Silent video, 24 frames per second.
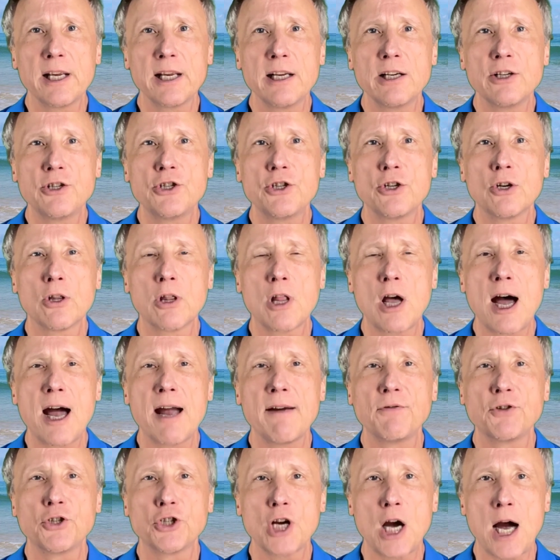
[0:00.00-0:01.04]
into your live
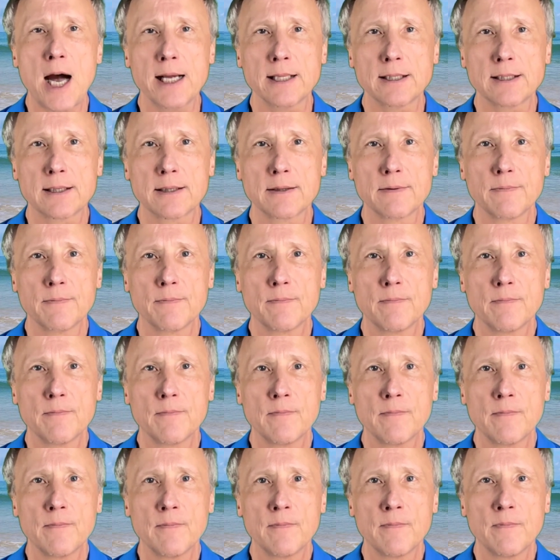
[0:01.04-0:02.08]
shots.
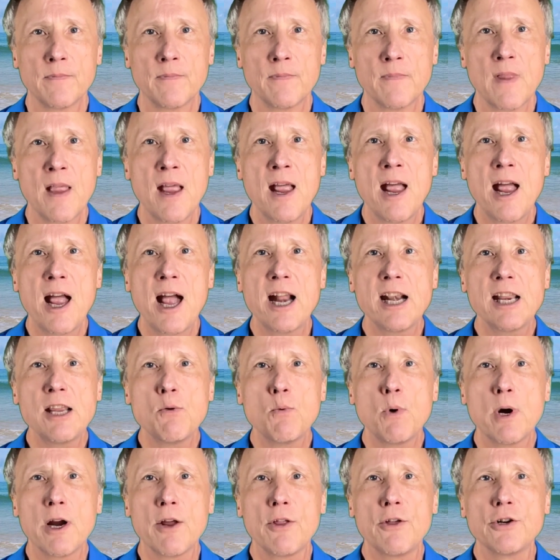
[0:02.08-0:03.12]

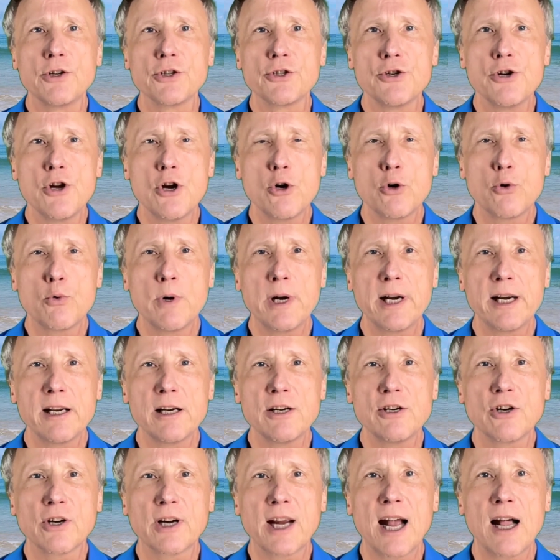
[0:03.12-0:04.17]
Anywhere there's no grid in
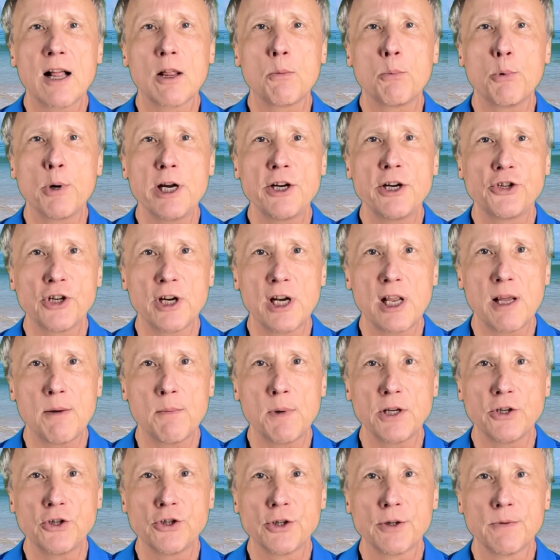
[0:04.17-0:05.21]
your calibration
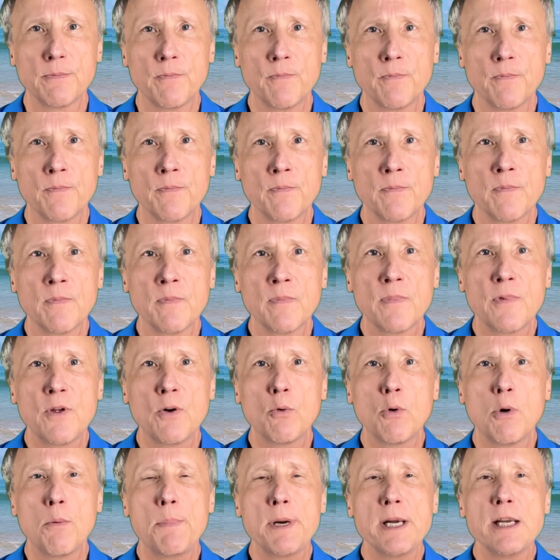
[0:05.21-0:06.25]
image, there
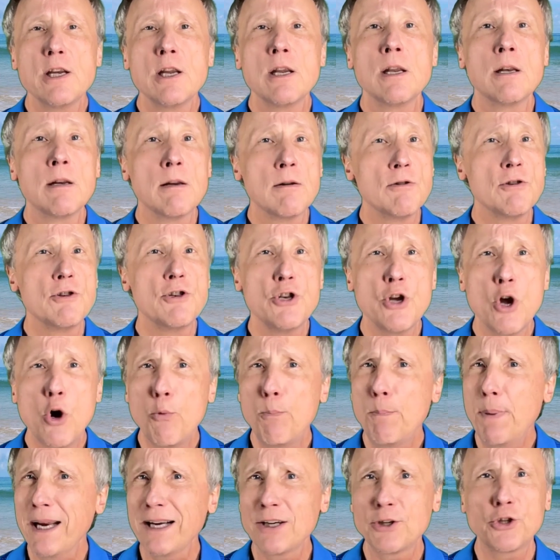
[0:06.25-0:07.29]
will be no
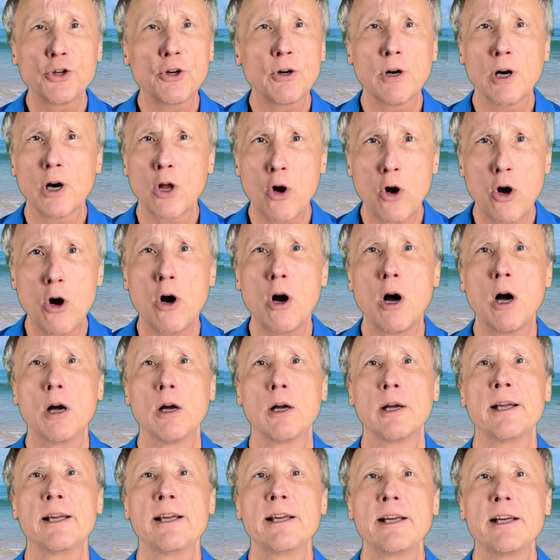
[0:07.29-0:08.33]
picture at all
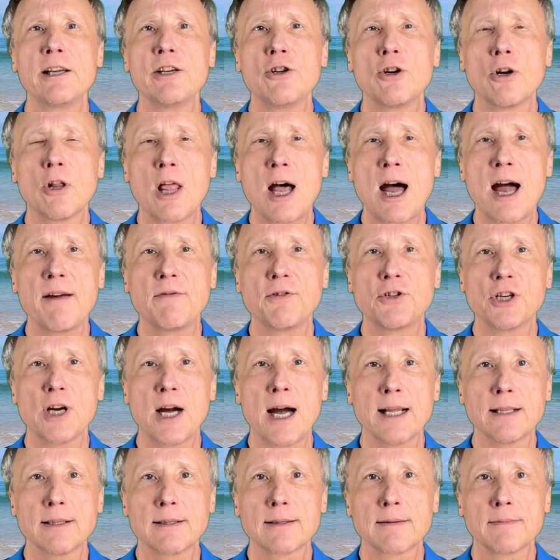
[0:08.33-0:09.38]
in your live
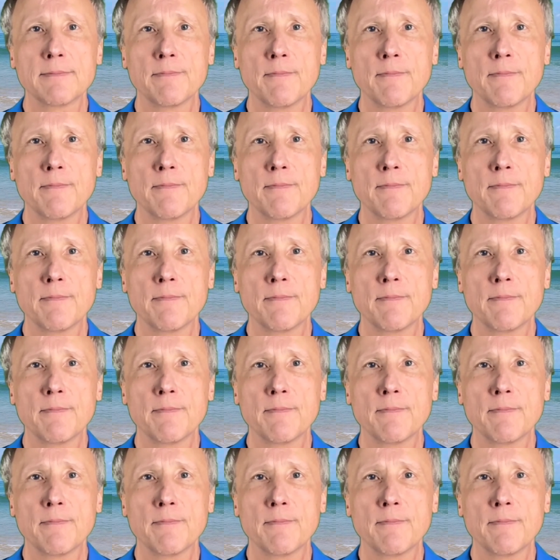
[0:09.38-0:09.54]
shots.